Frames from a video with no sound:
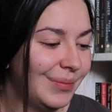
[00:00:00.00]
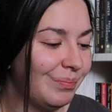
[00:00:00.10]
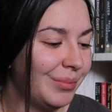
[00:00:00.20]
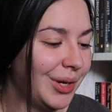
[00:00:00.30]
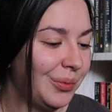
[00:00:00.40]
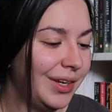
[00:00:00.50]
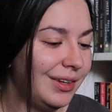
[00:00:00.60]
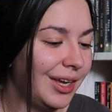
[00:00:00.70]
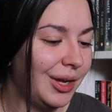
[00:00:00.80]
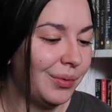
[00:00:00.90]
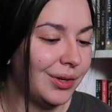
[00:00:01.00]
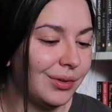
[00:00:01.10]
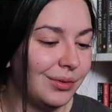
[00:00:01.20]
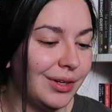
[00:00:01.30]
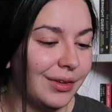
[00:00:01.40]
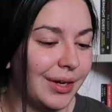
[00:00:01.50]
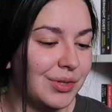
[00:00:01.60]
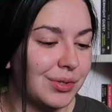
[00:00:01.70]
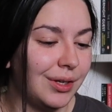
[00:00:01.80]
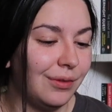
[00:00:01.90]
But one day while you're doing
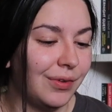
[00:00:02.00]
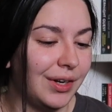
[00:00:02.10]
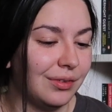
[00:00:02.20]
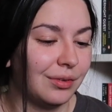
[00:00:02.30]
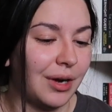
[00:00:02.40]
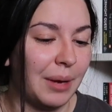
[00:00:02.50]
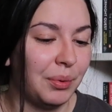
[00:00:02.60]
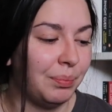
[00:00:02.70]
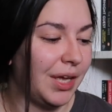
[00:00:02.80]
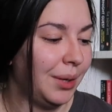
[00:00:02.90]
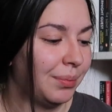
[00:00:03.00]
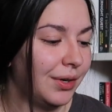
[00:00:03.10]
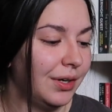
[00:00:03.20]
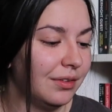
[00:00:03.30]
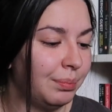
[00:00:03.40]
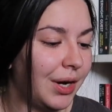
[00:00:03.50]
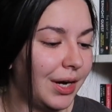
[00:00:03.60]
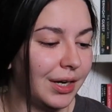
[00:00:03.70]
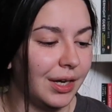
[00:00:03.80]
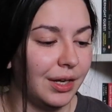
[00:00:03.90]
laundry, you find a scrap of paper in his
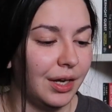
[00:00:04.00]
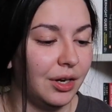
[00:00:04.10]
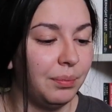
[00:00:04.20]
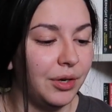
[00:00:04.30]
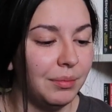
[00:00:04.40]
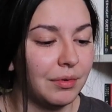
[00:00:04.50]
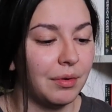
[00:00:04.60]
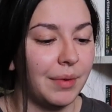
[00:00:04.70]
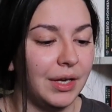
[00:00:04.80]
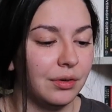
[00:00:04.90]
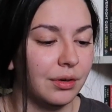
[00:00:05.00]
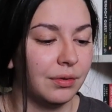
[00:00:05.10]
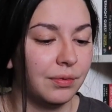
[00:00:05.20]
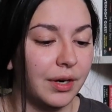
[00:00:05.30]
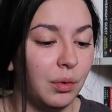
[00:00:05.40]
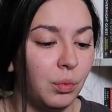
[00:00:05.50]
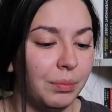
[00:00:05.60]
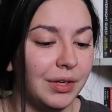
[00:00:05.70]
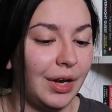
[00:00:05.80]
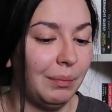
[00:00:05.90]
pocket, an appointment reminder for a
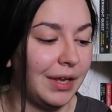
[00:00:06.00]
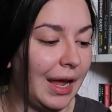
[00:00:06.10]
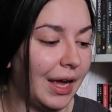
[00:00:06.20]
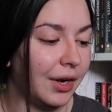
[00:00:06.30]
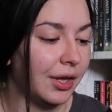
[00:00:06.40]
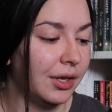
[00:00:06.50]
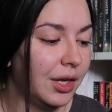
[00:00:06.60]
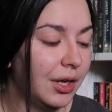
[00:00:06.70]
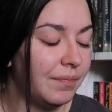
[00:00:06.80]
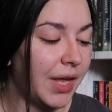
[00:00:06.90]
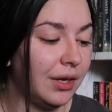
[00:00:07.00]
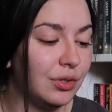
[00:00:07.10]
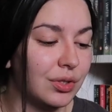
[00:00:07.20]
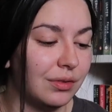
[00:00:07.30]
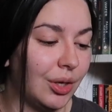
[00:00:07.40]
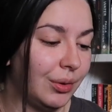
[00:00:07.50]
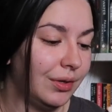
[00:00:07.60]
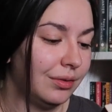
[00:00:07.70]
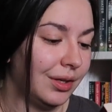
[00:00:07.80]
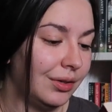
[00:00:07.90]
woman named Hannah, and you just know
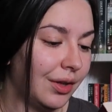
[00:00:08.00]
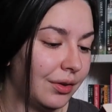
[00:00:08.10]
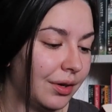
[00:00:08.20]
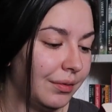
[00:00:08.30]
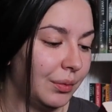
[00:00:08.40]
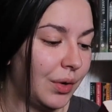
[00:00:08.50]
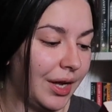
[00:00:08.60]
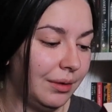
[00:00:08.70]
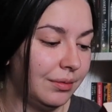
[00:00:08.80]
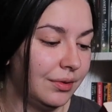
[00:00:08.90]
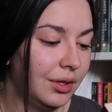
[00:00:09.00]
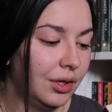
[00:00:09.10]
it's another of the wives.